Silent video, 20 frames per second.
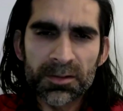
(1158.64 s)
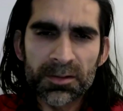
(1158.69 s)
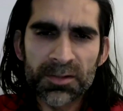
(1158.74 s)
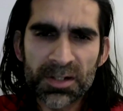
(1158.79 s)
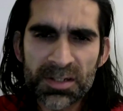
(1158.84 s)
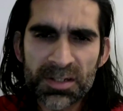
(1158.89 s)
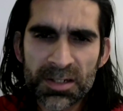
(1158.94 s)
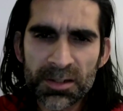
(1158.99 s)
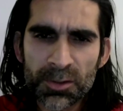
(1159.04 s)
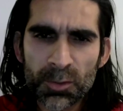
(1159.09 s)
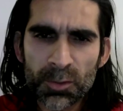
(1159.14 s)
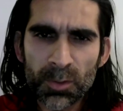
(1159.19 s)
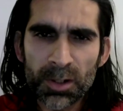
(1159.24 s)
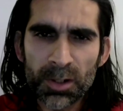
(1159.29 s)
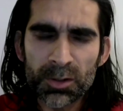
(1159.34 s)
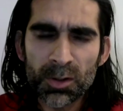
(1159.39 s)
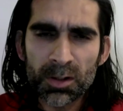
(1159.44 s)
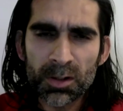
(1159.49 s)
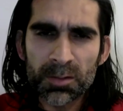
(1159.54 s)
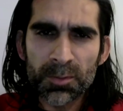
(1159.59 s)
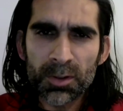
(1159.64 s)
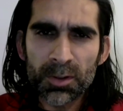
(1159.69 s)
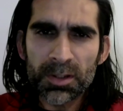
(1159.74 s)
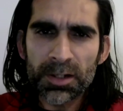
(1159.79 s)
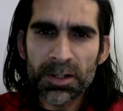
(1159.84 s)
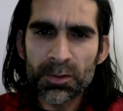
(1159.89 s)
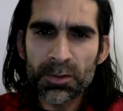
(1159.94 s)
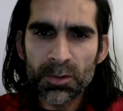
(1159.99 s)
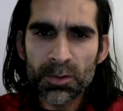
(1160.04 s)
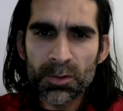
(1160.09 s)
Tristan, do you want to talk about
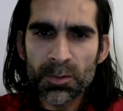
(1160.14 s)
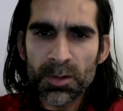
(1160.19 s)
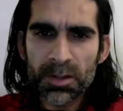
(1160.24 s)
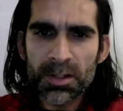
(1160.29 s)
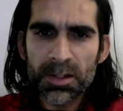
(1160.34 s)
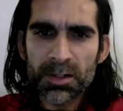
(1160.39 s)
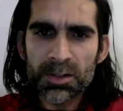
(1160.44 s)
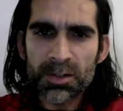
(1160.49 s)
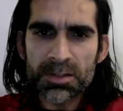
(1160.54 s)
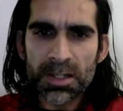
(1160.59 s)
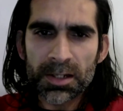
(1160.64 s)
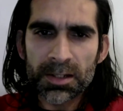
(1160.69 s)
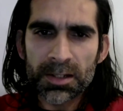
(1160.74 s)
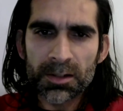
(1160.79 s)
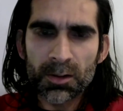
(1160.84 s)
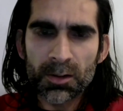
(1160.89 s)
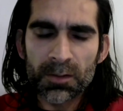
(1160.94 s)
that? Do you know about that? Because I'm